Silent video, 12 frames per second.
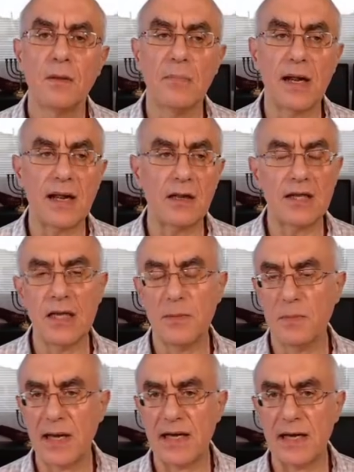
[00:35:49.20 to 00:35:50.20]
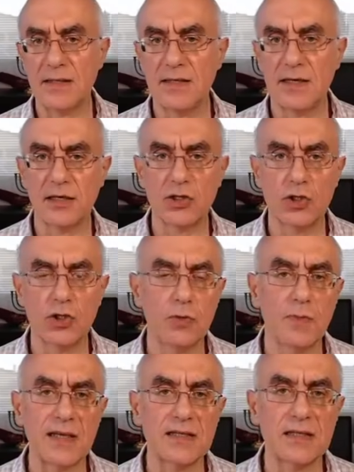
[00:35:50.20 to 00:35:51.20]
but I'll keep my ideas to
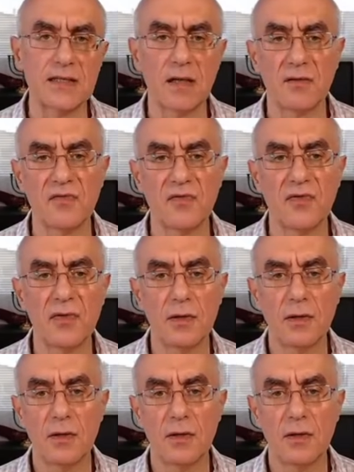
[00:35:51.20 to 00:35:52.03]
myself,